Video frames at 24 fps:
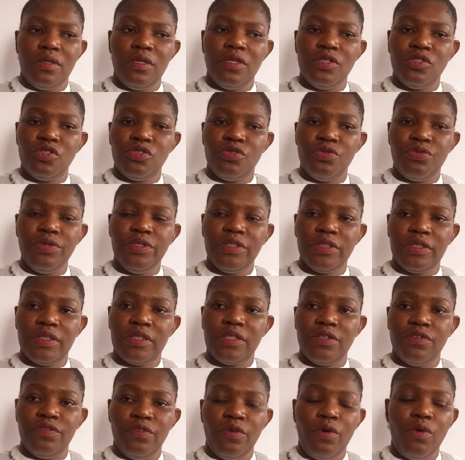is the risks
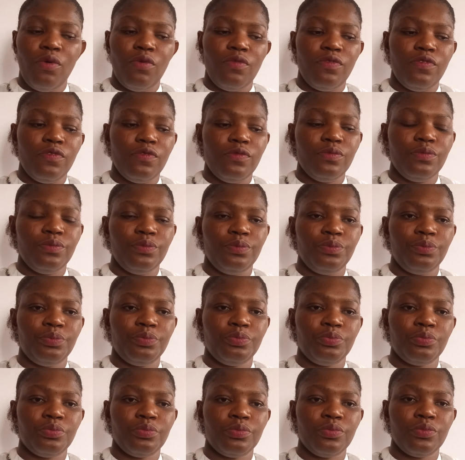involved.
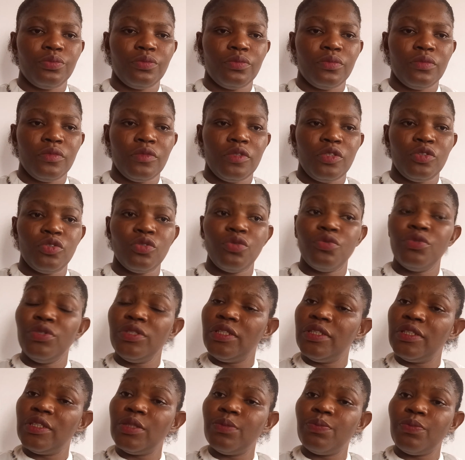So
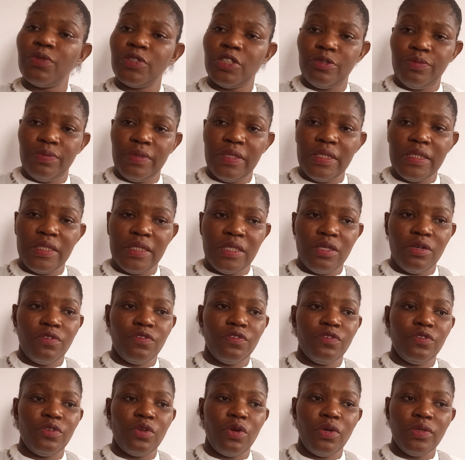risk is the possibility
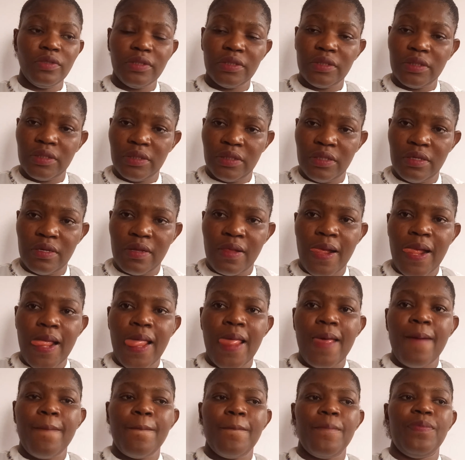of loss,
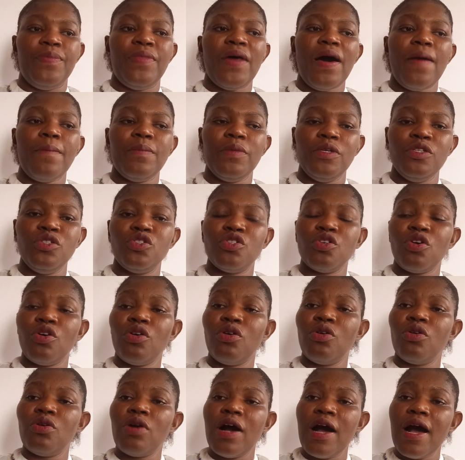damage,
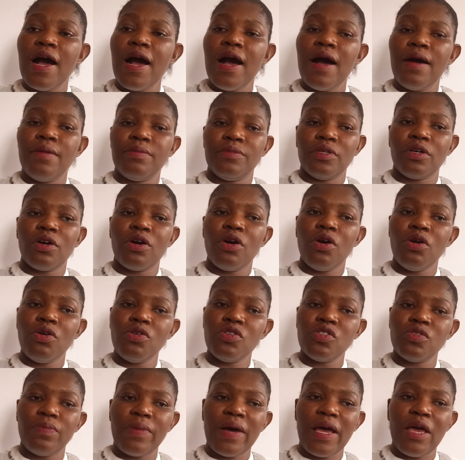or harm
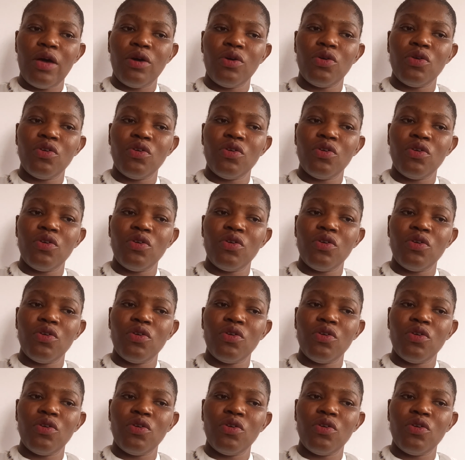caused by